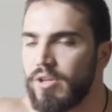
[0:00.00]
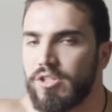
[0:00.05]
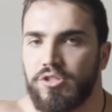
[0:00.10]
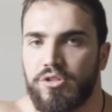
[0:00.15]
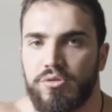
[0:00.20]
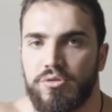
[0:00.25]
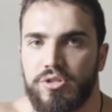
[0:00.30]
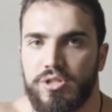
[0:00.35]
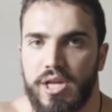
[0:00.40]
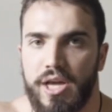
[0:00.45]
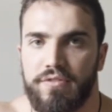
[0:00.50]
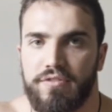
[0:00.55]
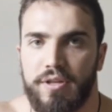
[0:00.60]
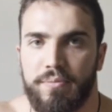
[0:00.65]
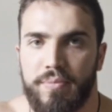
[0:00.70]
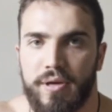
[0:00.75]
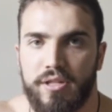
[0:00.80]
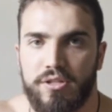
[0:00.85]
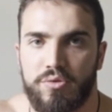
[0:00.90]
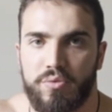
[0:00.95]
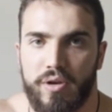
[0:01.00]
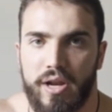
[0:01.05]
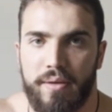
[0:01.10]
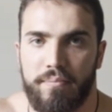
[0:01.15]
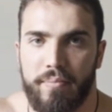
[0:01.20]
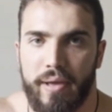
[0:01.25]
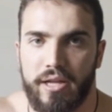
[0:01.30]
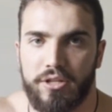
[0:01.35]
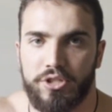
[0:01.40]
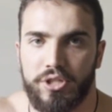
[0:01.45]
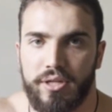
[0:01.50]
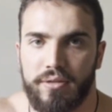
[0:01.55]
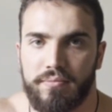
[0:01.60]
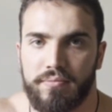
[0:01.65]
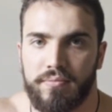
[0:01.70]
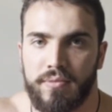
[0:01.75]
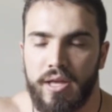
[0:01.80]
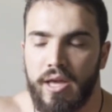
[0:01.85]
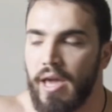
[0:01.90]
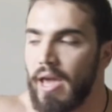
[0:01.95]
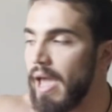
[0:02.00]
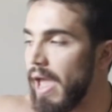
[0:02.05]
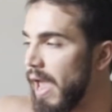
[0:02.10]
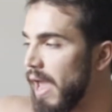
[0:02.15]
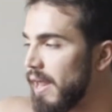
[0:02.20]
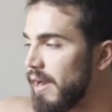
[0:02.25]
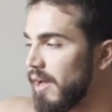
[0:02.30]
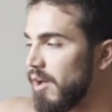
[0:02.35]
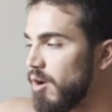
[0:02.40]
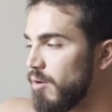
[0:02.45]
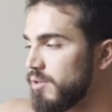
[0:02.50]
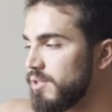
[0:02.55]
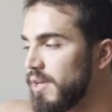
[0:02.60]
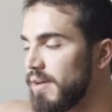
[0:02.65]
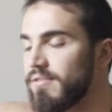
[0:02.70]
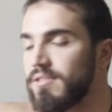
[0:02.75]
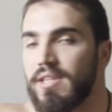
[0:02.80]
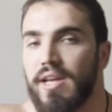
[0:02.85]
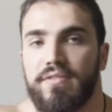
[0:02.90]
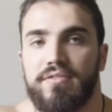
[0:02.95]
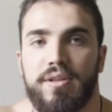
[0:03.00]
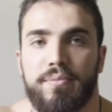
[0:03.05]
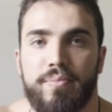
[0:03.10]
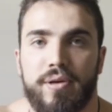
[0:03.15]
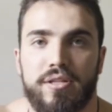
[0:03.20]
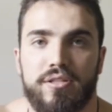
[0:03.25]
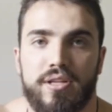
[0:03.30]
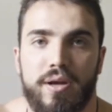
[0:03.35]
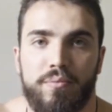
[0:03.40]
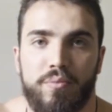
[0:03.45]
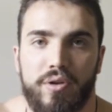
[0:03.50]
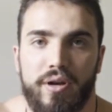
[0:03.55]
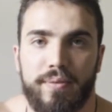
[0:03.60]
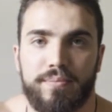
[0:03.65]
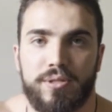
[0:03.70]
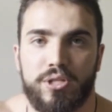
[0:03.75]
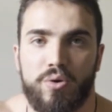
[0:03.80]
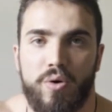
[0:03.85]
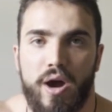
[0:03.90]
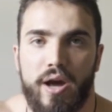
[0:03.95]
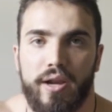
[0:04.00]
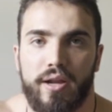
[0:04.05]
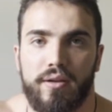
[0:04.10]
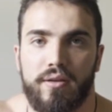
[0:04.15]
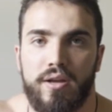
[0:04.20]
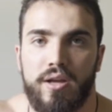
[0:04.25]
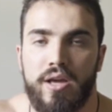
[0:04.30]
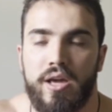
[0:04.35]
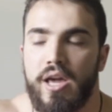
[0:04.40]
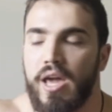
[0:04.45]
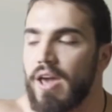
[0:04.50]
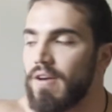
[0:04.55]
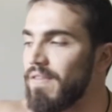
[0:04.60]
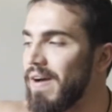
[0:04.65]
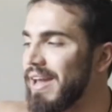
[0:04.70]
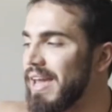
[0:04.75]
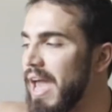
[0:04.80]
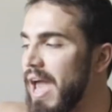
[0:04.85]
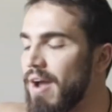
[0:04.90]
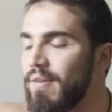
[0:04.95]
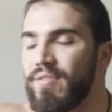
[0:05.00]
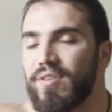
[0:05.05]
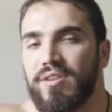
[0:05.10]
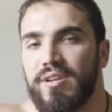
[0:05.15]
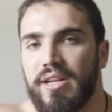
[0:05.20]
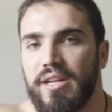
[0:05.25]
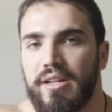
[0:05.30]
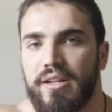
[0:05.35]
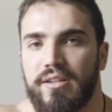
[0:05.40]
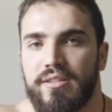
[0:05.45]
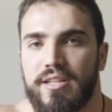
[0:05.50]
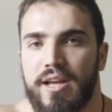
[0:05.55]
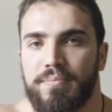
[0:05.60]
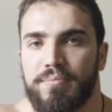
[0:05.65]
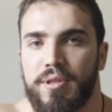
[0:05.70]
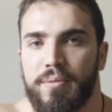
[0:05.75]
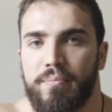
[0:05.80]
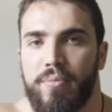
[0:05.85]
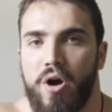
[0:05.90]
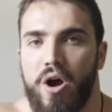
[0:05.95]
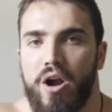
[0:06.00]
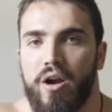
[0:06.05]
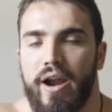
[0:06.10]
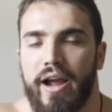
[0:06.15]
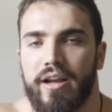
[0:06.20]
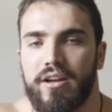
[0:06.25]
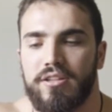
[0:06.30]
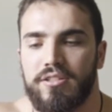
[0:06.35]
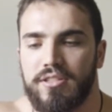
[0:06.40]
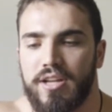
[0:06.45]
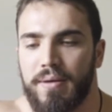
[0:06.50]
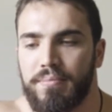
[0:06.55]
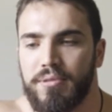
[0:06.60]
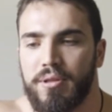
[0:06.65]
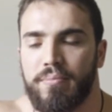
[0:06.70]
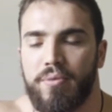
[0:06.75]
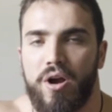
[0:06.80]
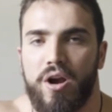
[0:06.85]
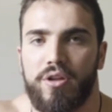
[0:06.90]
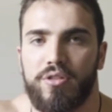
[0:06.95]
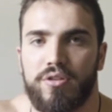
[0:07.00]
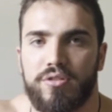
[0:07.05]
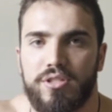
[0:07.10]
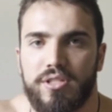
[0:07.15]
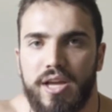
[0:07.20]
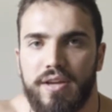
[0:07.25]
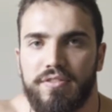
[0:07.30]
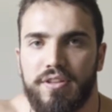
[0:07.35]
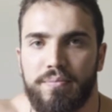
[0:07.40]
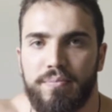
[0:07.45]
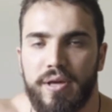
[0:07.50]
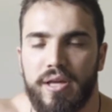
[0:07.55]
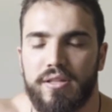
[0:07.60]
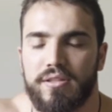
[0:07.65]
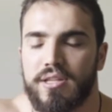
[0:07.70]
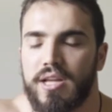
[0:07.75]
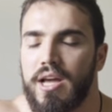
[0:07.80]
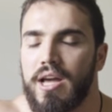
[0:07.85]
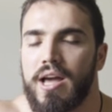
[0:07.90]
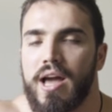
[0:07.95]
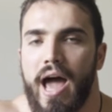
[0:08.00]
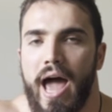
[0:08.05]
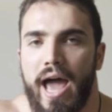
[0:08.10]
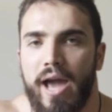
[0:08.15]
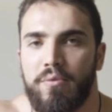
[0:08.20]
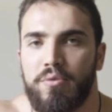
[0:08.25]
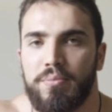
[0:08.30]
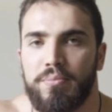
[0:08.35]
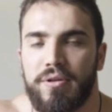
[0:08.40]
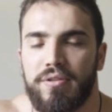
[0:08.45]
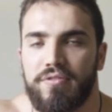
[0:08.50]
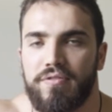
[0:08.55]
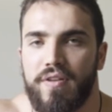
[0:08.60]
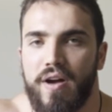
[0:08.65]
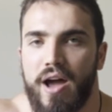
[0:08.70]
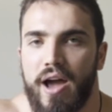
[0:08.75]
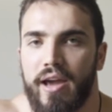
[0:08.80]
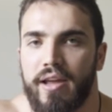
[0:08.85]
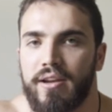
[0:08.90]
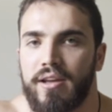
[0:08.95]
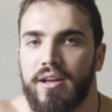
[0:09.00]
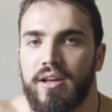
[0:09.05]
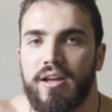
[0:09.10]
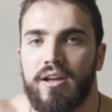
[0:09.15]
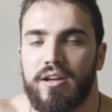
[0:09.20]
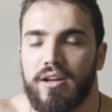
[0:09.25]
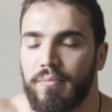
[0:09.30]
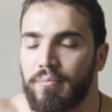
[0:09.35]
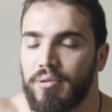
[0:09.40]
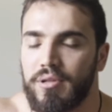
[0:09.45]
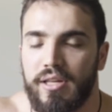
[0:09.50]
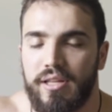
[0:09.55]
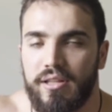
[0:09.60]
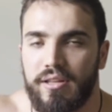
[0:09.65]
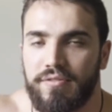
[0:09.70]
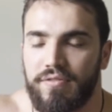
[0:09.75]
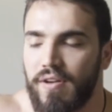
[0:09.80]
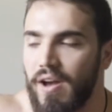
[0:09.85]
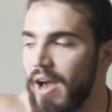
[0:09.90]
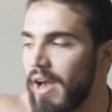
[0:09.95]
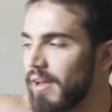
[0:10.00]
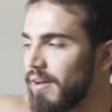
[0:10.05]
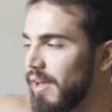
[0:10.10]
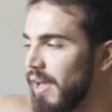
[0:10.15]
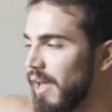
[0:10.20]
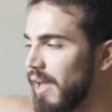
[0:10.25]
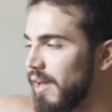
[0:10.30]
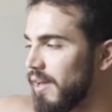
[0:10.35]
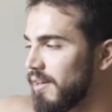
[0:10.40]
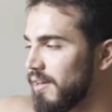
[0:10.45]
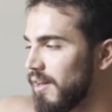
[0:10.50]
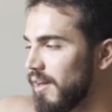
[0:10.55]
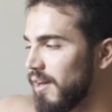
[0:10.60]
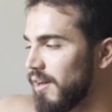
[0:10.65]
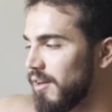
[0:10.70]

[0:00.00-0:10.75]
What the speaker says: use safety pins when I'm benching, and I always have safety pins up when I'm squatting. If I ever needed to dump the bar, I could dump the bar on those safety pins. I would be fine, completely fine, and